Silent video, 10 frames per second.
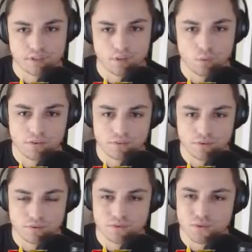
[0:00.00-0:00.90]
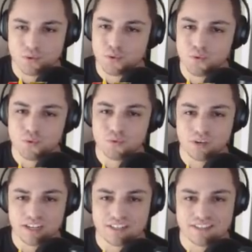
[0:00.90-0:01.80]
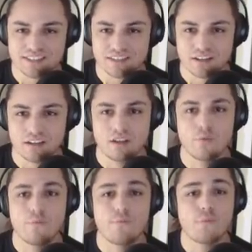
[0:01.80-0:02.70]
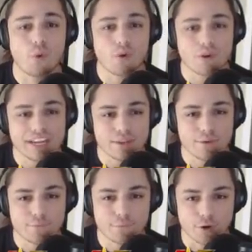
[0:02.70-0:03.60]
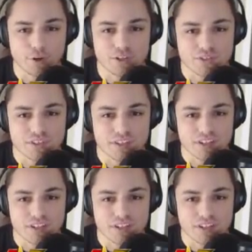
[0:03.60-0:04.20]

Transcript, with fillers: One, two runs, four in the first.